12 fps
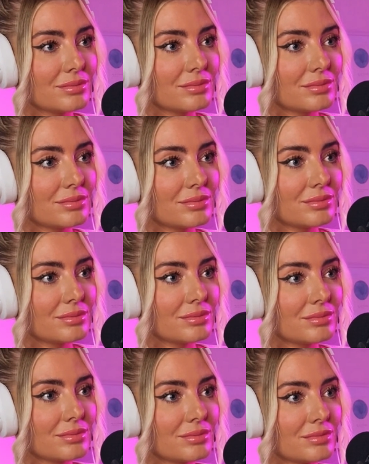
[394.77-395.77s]

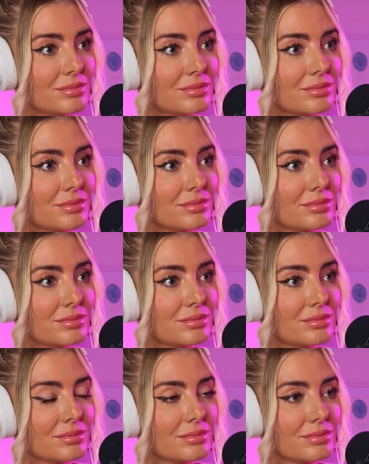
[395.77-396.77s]

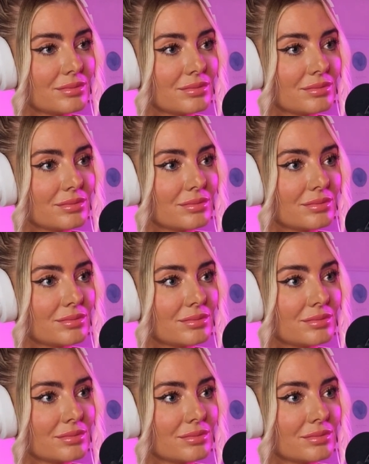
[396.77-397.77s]

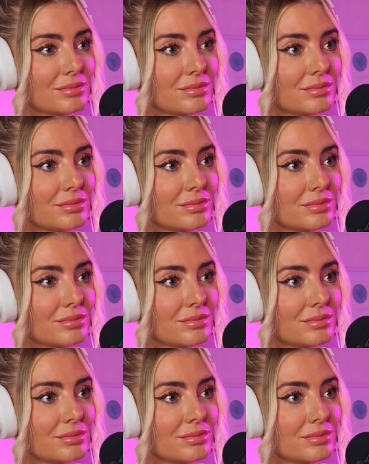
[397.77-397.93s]
The person shown says nothing.